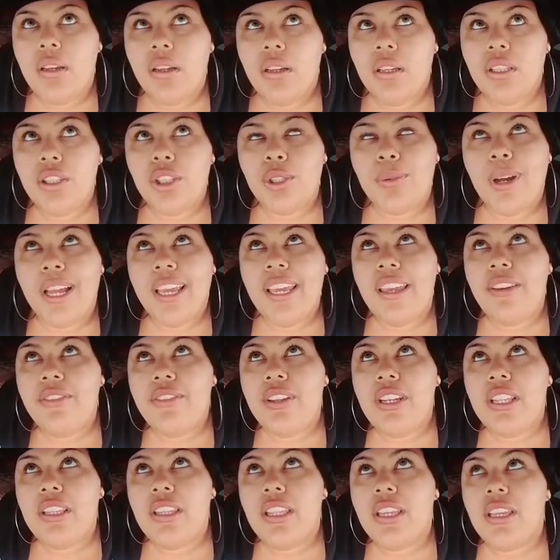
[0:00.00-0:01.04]
do I have
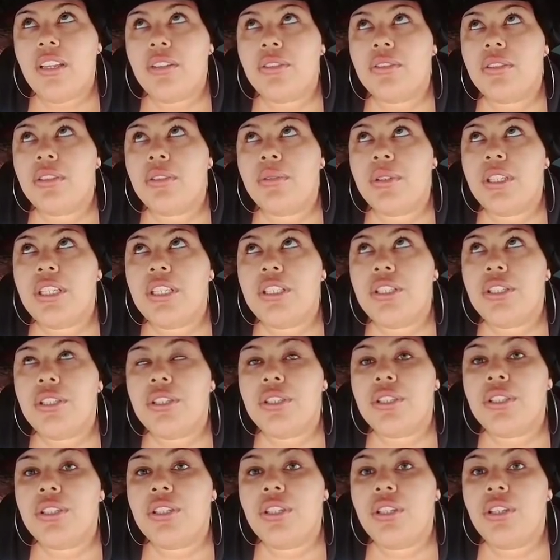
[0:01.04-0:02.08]
anything else I wanted to
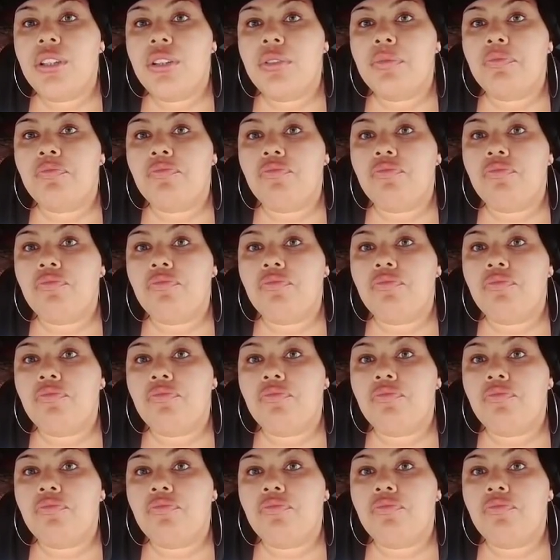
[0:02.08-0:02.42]
say?